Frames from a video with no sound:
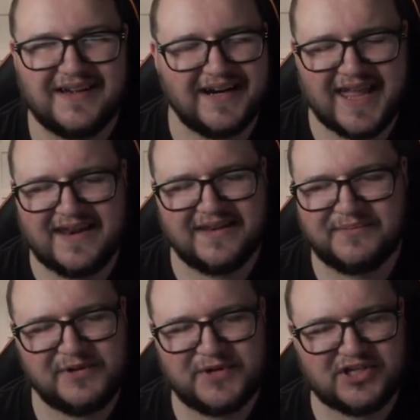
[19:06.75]
Again,
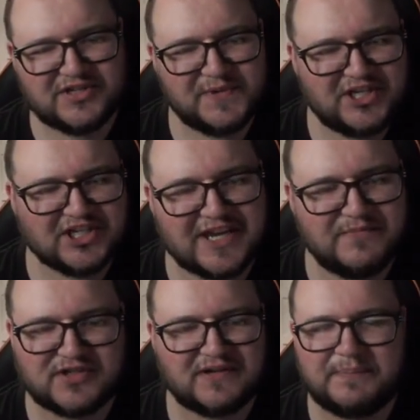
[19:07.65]
we, we just we just
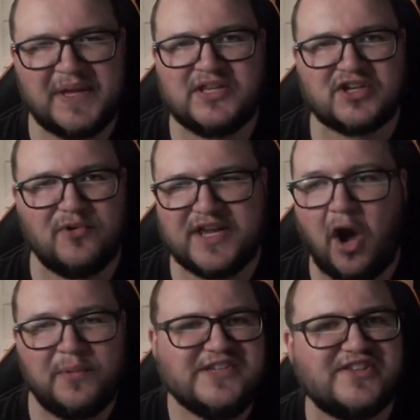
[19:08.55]
keep being told,
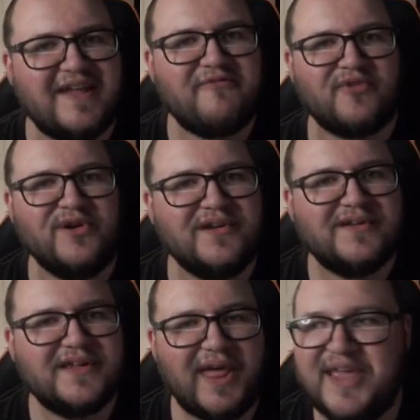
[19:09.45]
oh, he's different.
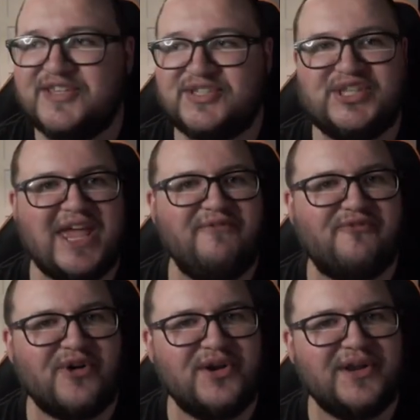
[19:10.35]
He's
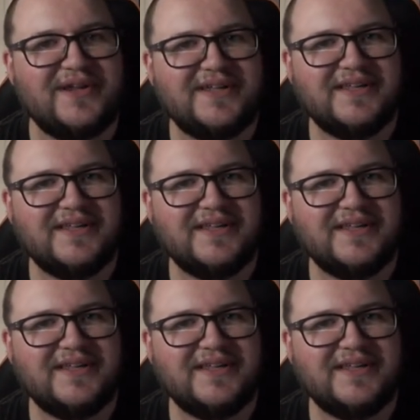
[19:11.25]
different.